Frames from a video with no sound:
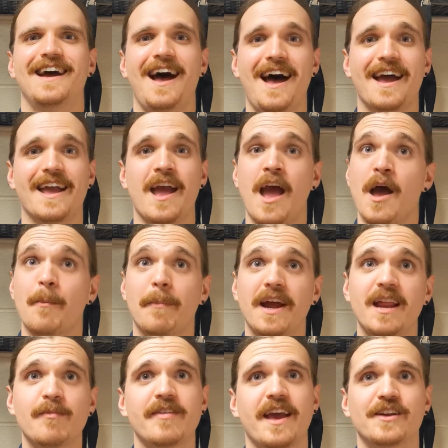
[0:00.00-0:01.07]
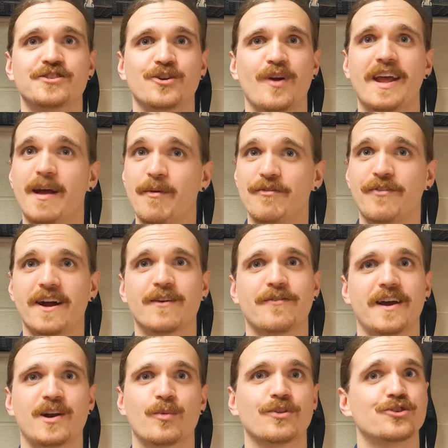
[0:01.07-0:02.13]
Hi, my name's Andrew and I'm a
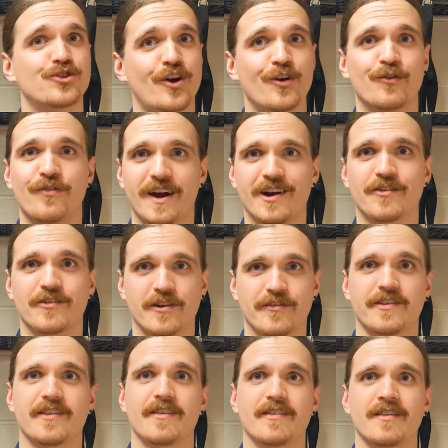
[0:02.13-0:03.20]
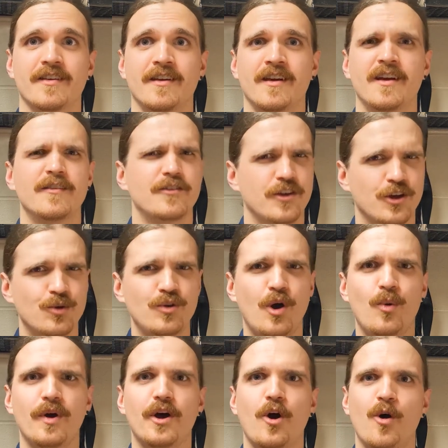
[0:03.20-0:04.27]
firefighter with Toronto Fire Services. Do you know
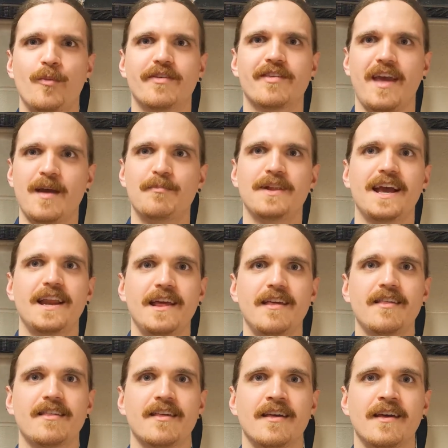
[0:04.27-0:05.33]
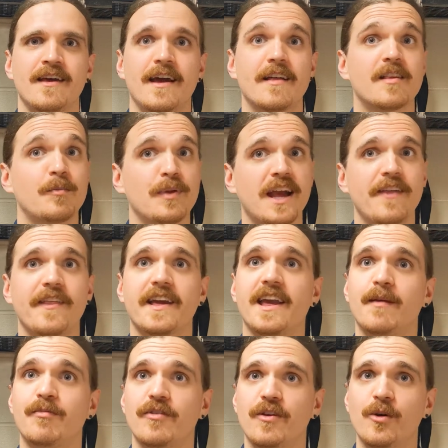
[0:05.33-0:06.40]
what a home escape plan is? It's a plan that
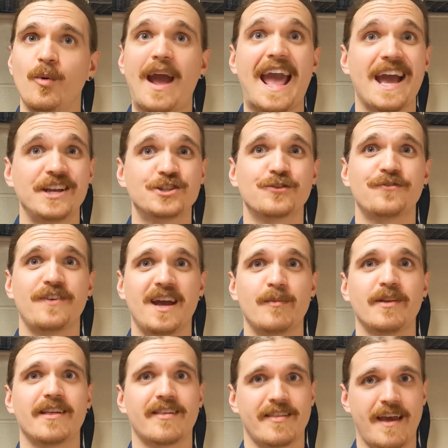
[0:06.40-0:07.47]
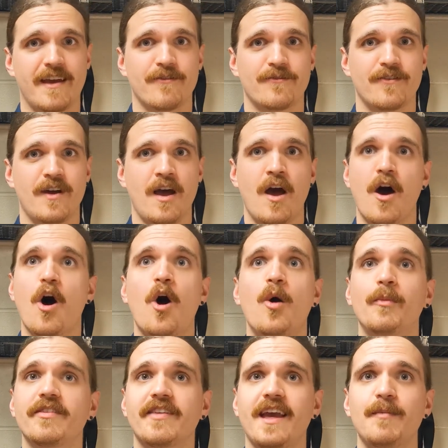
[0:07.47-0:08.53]
keeps you and your family safe. A home
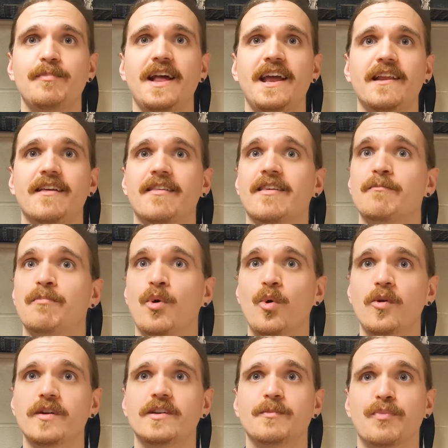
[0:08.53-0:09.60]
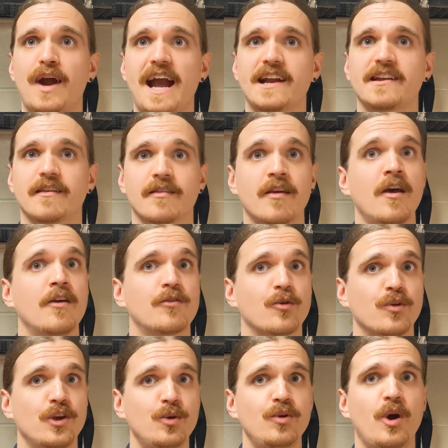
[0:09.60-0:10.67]
escape plan is important to practice so
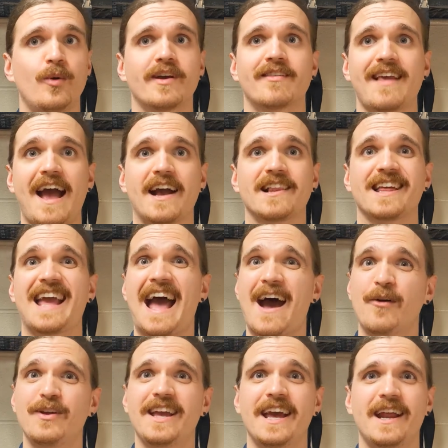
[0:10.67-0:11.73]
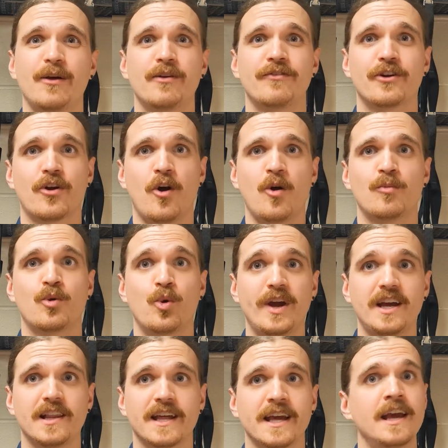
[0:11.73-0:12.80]
you know exactly how to get out of your home
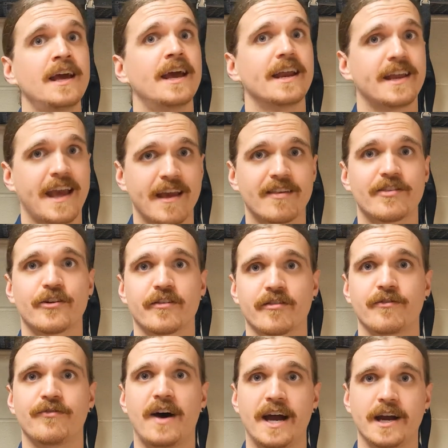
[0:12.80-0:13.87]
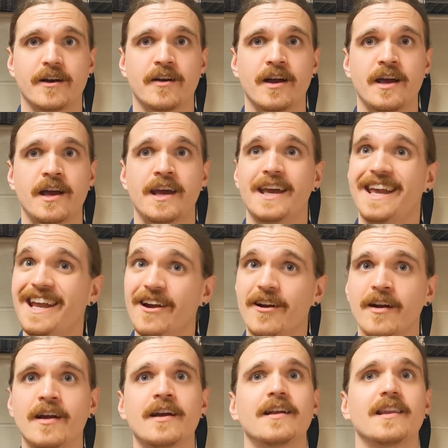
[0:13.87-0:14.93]
quickly in case there is a fire. Here,
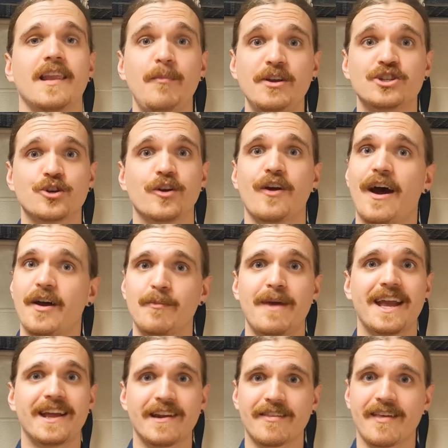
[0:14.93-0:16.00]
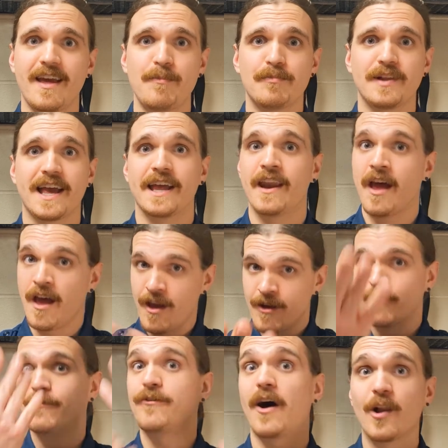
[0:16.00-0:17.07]
let me show you how to make an escape plan.
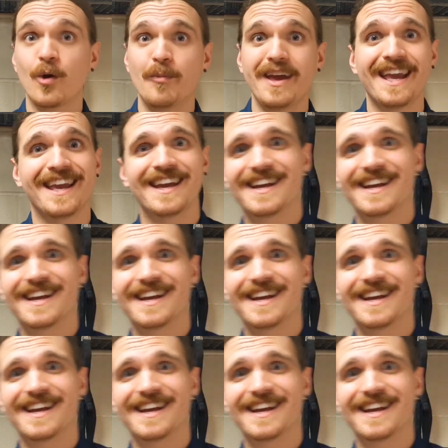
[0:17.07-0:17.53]
Follow me.